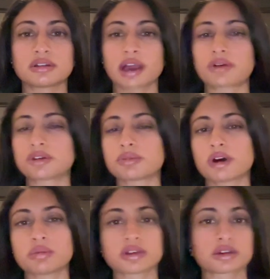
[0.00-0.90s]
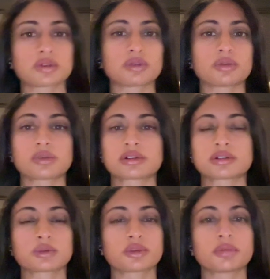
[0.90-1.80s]
out in public or
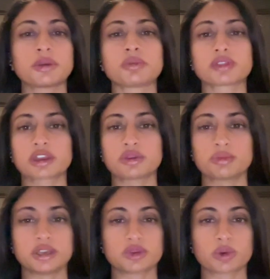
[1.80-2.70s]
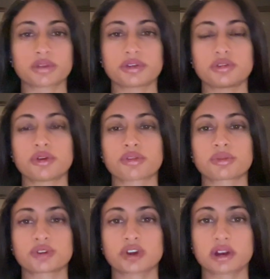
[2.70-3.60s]
with people that you meet, whether you know them
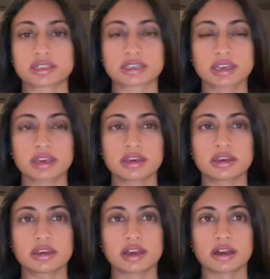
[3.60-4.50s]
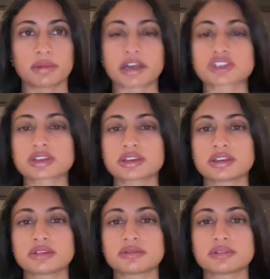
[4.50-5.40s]
or not,
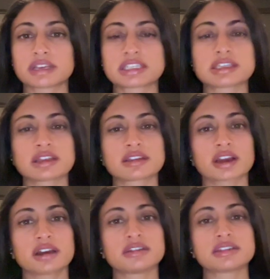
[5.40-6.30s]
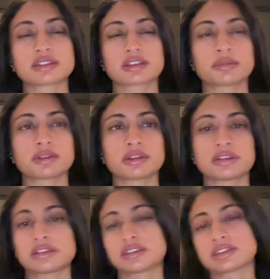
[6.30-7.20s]
actually extend kindness to them. And
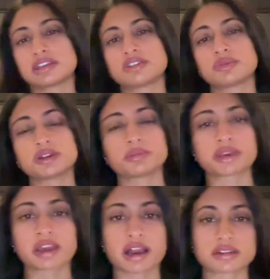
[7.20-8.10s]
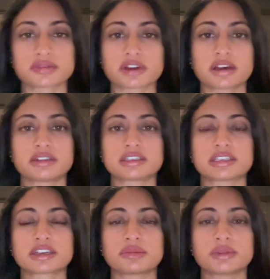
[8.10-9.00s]
it doesn't need to be a big act of kindness.
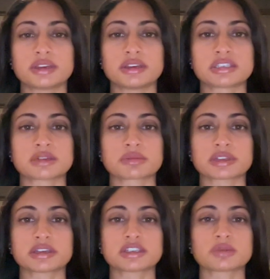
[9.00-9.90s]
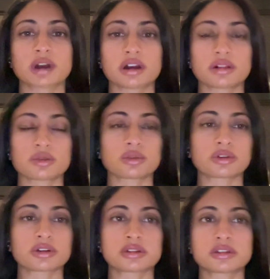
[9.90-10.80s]
It can be simply a smile or,